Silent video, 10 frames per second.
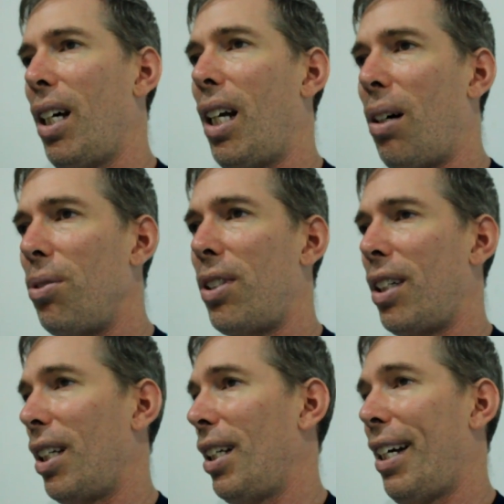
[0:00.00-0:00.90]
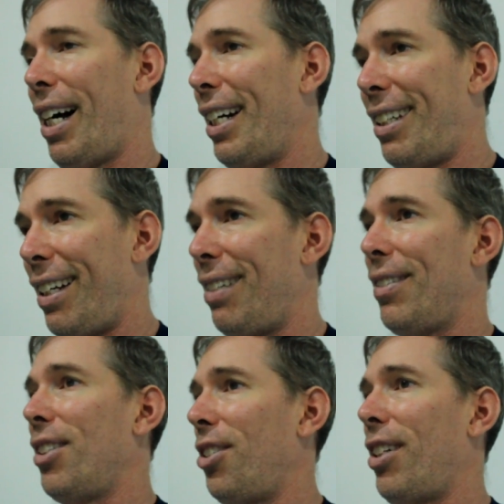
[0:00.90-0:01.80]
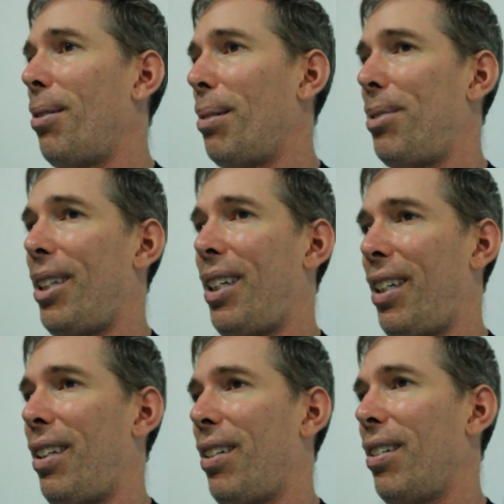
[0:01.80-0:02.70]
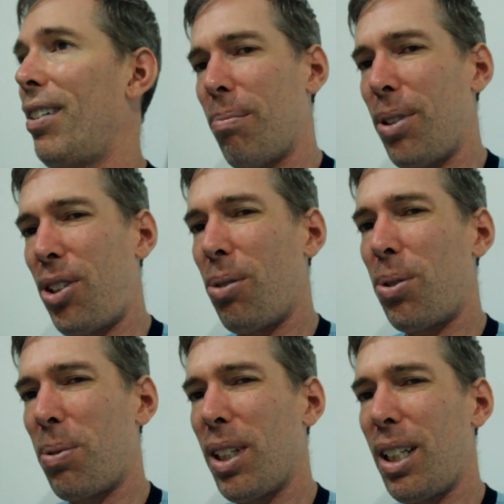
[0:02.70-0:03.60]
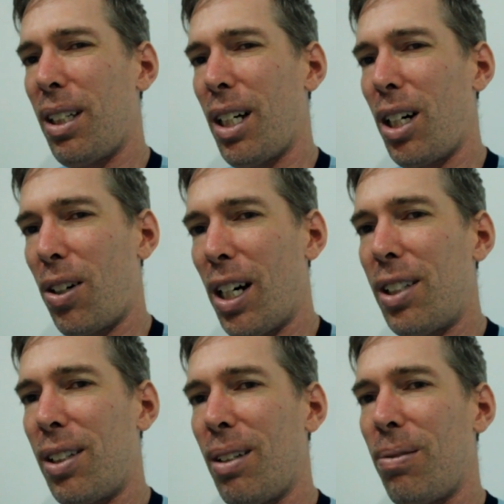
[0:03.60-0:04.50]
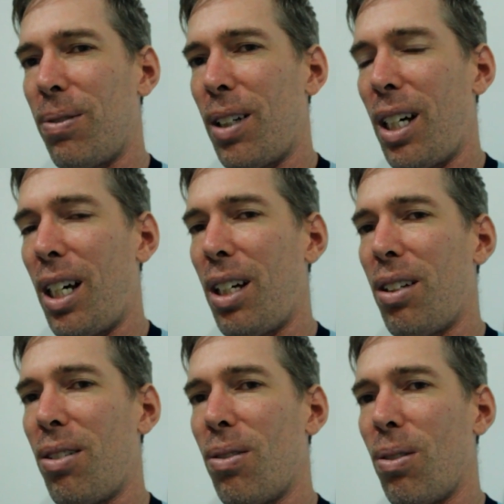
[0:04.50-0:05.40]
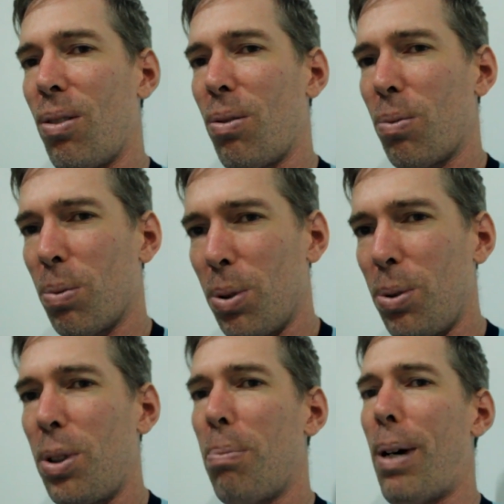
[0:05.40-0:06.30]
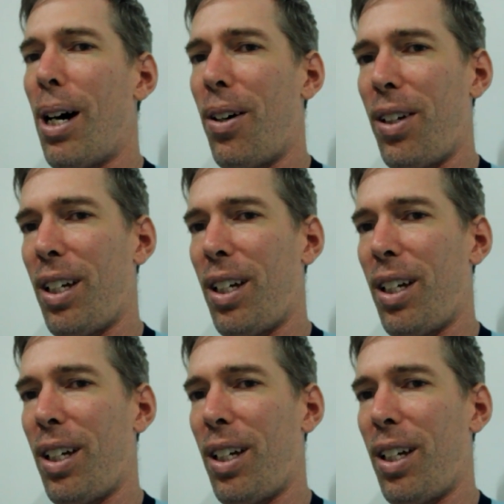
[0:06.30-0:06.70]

And I was thinking, I can't even understand what I'm saying either. But she was really aggressive and rude about